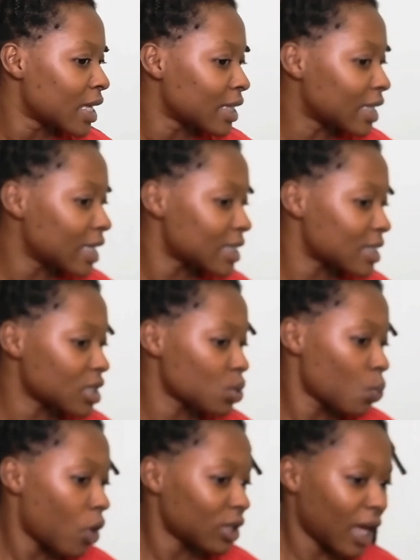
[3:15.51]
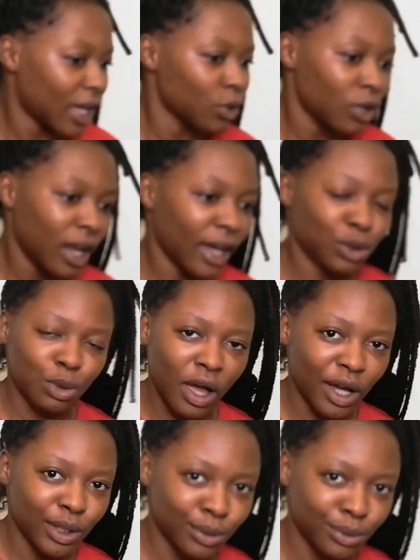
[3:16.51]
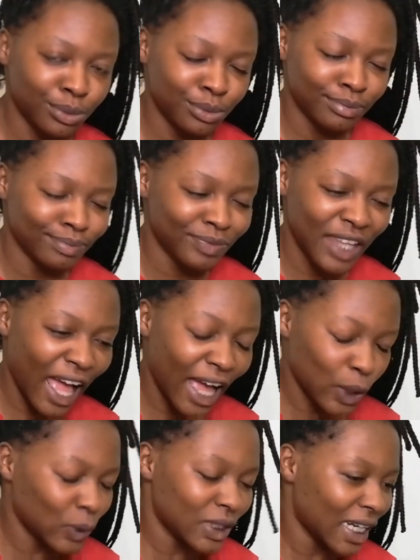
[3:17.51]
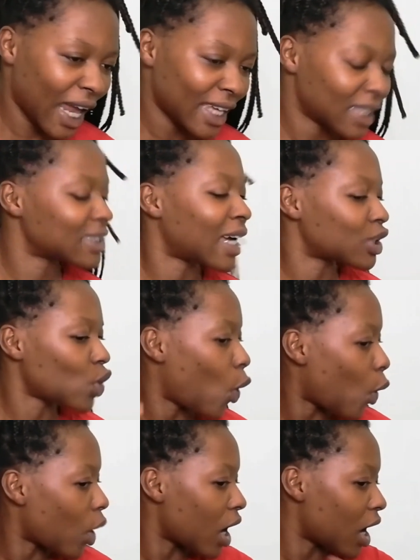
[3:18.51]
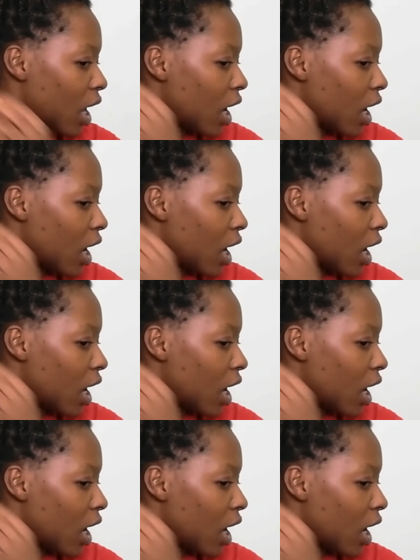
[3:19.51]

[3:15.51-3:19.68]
this is what I don't like to handle. I don't like it at all.